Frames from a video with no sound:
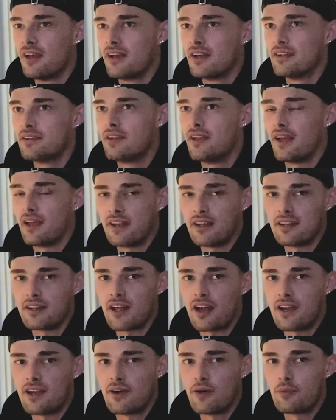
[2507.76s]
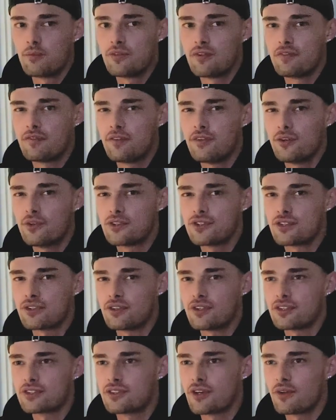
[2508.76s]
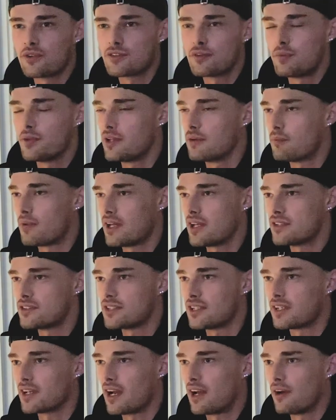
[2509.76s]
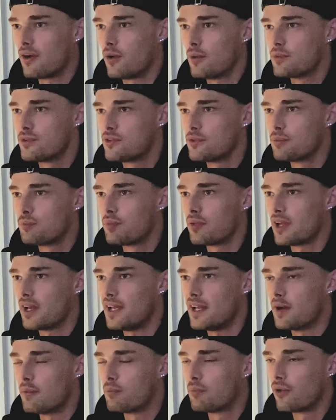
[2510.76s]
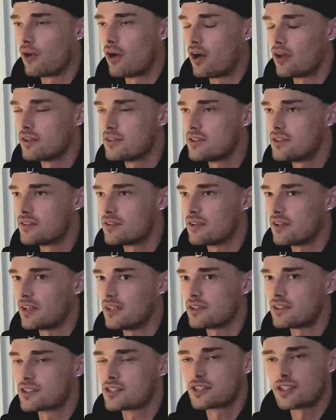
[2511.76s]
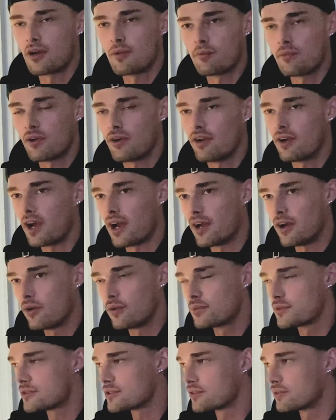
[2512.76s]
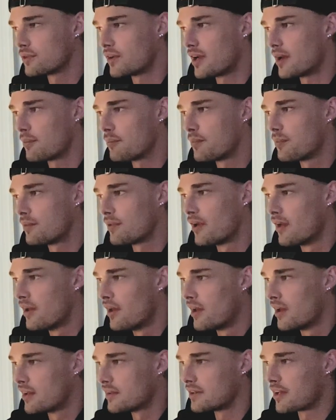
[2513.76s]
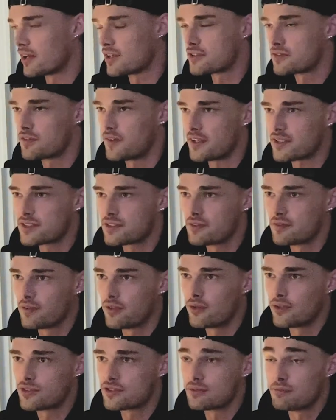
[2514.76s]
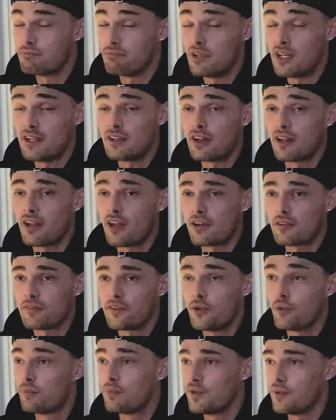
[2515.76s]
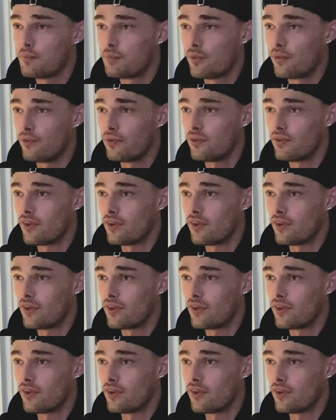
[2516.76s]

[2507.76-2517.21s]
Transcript: Then I hope the future is going to be amazing. I hope to play abroad in the summer. I hope to grab nice festivals, meet a lot of new people.